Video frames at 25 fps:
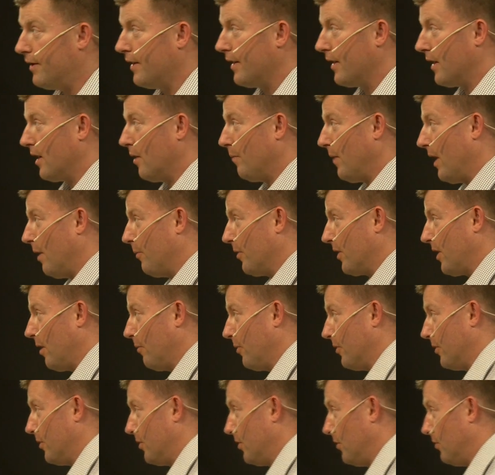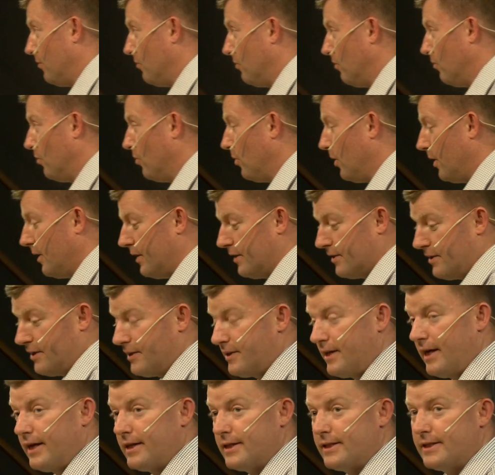thing about becoming the new normal is to
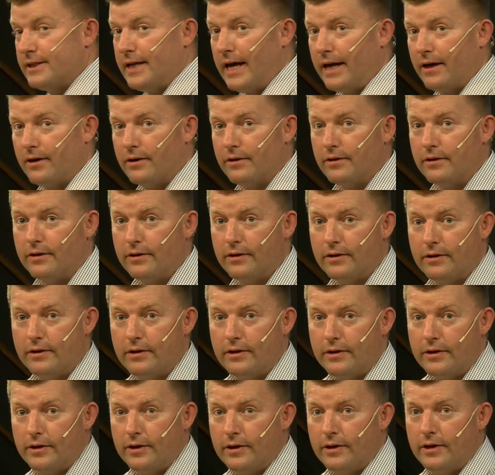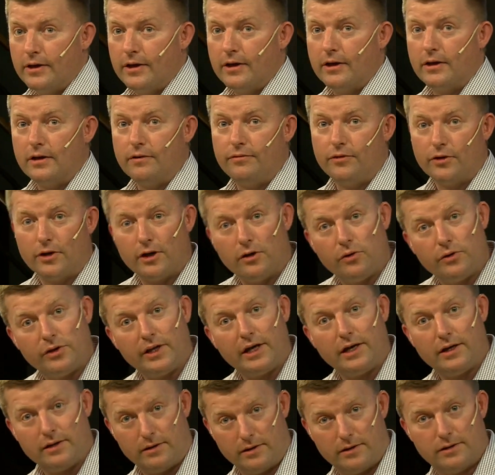set a standard. And if you go on
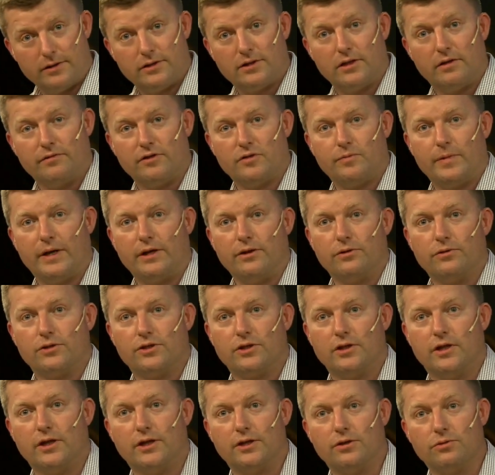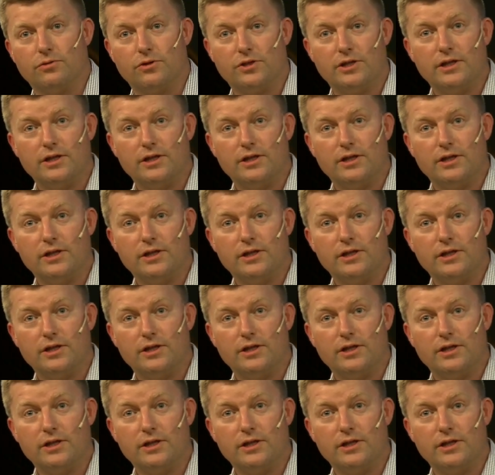that service manual site, you'll